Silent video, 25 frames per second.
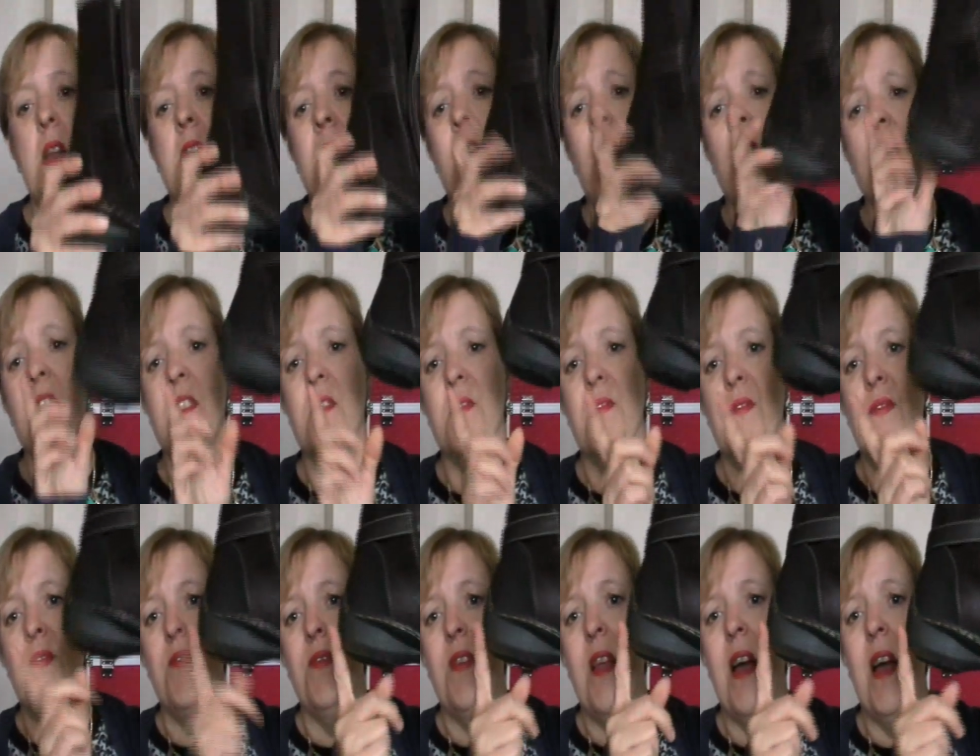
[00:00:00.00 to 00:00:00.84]
nice
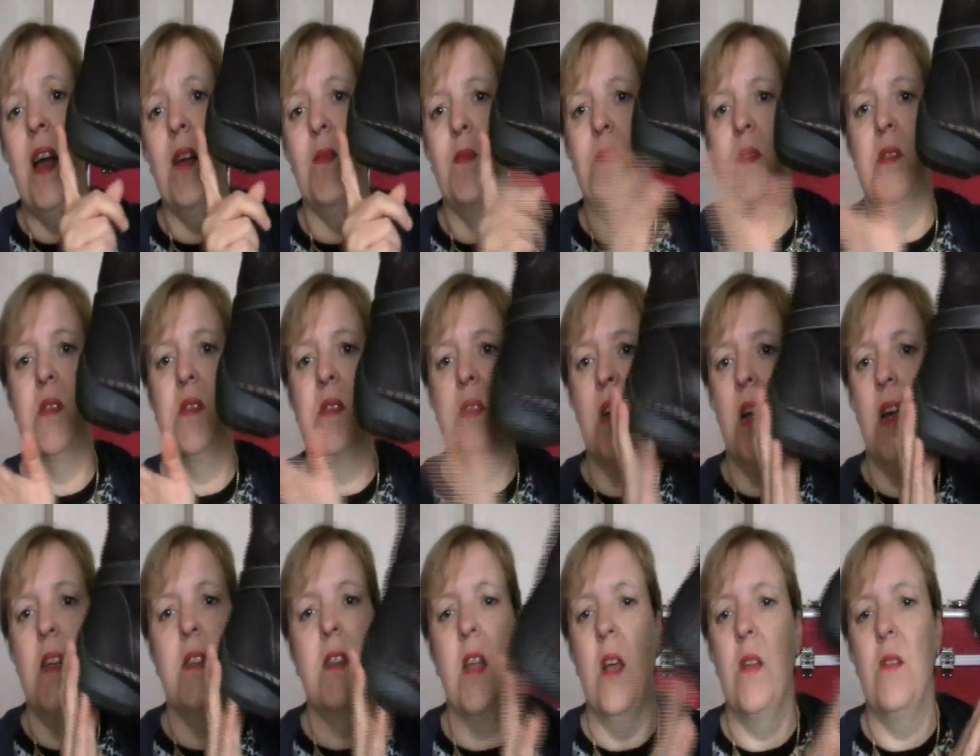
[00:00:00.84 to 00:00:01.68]
and flat because
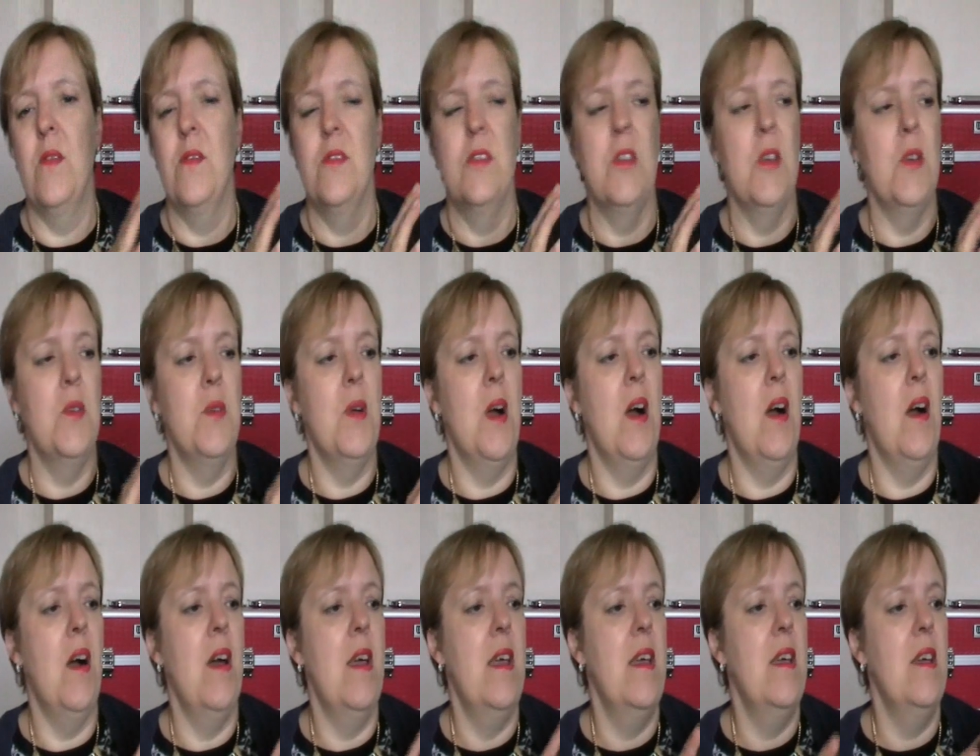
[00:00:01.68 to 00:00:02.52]
I don't do
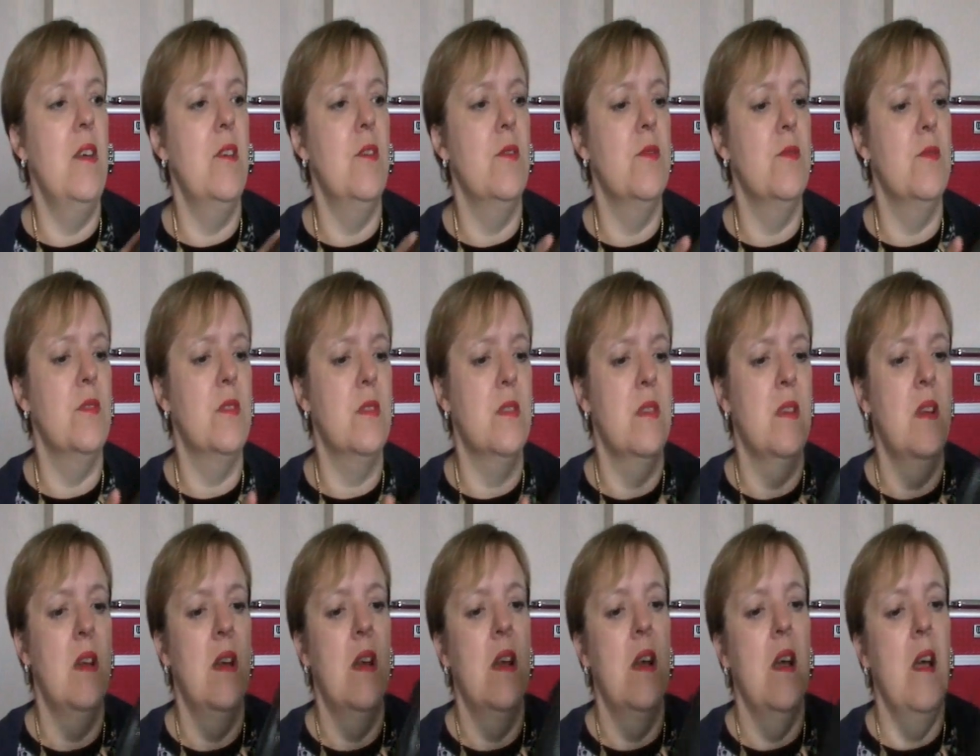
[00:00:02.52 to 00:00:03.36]
high heels
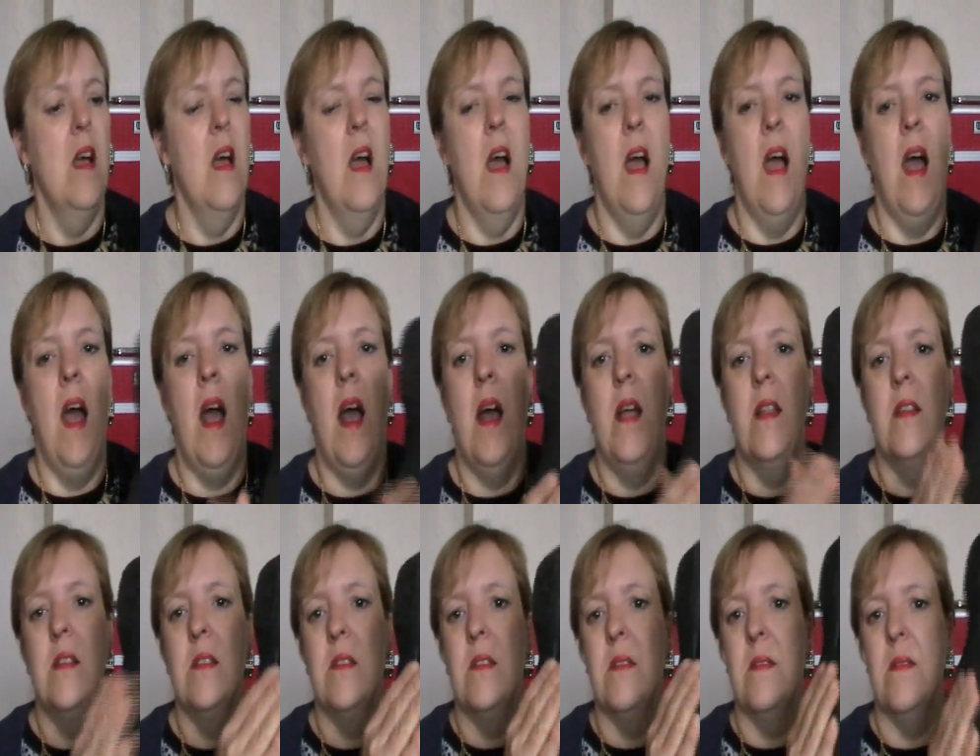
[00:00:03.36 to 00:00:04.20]

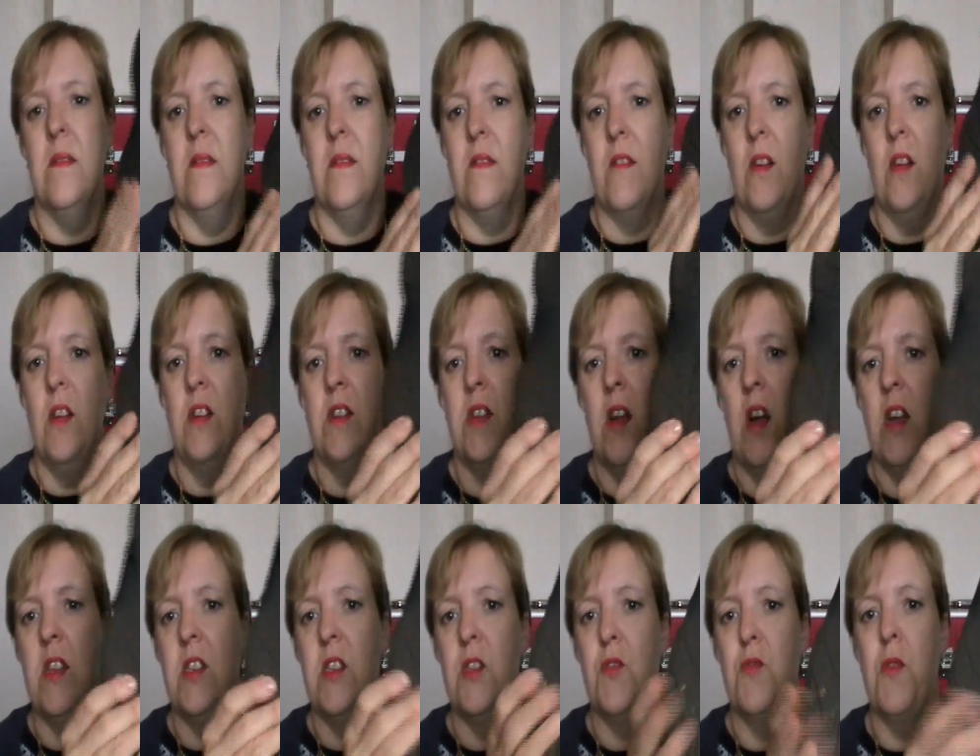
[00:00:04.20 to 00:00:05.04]
and got a
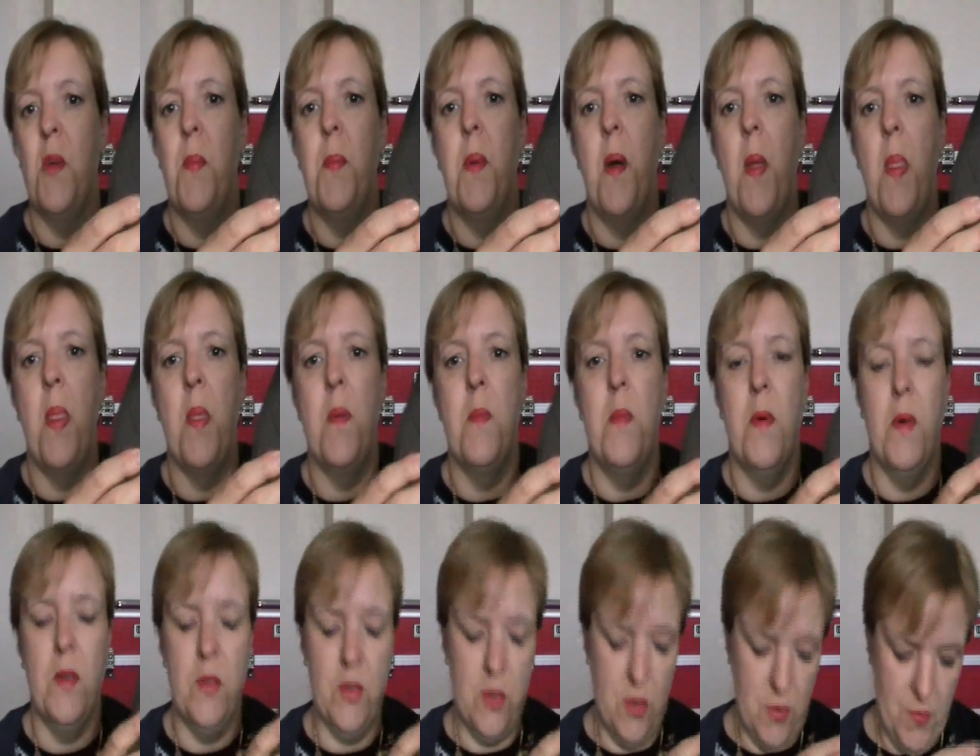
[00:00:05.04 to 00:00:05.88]
nice grip on the
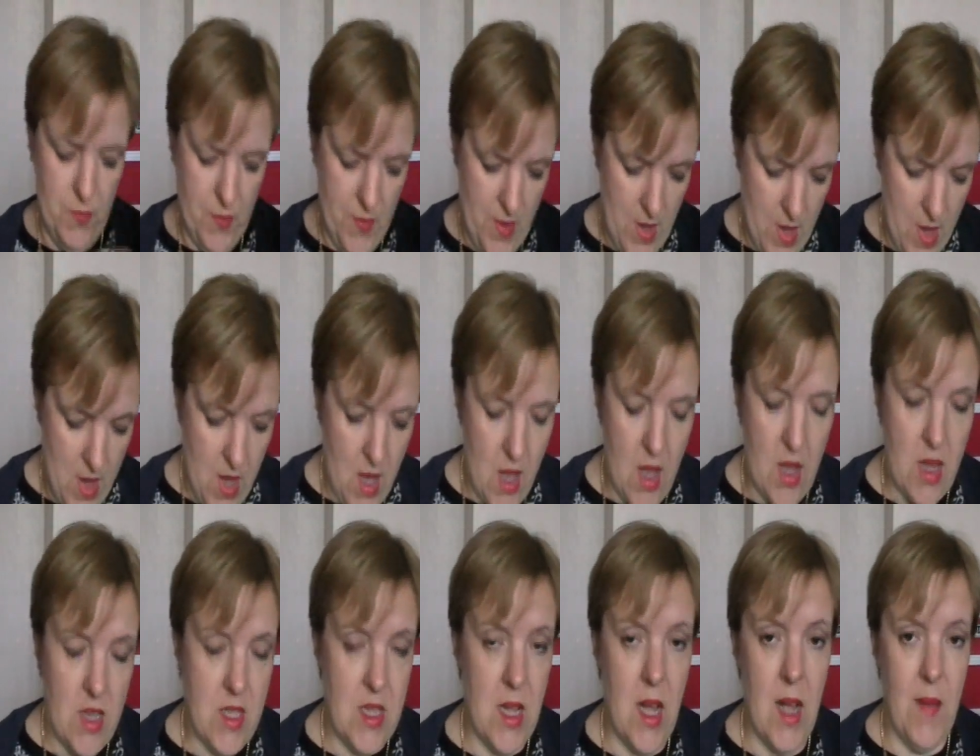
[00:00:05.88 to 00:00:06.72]
bottom
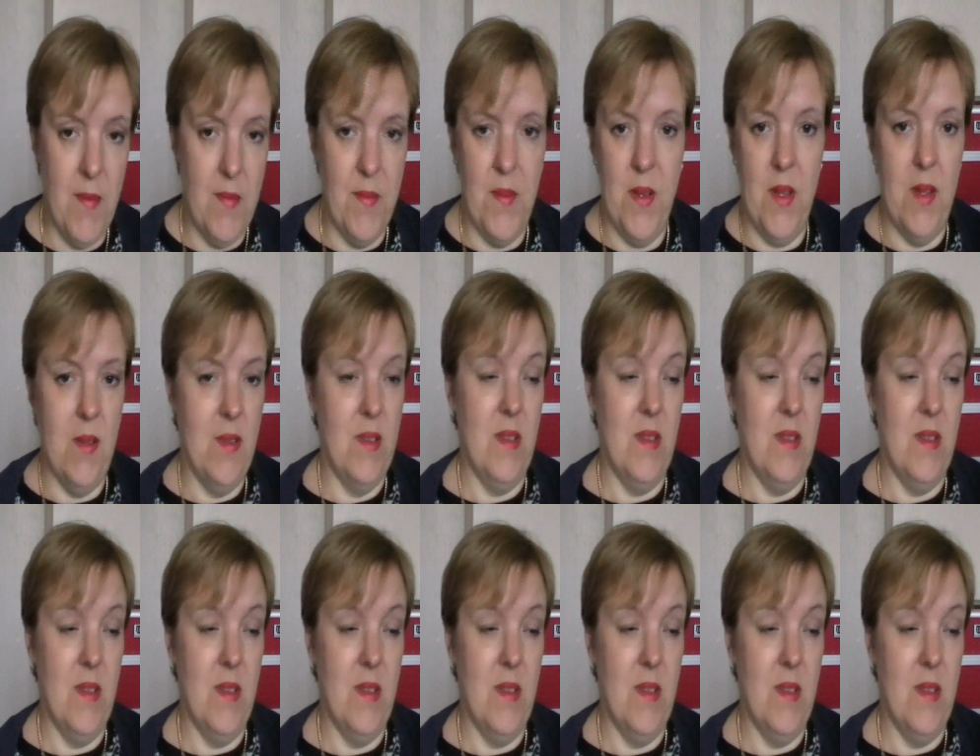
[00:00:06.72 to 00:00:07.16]
because I'm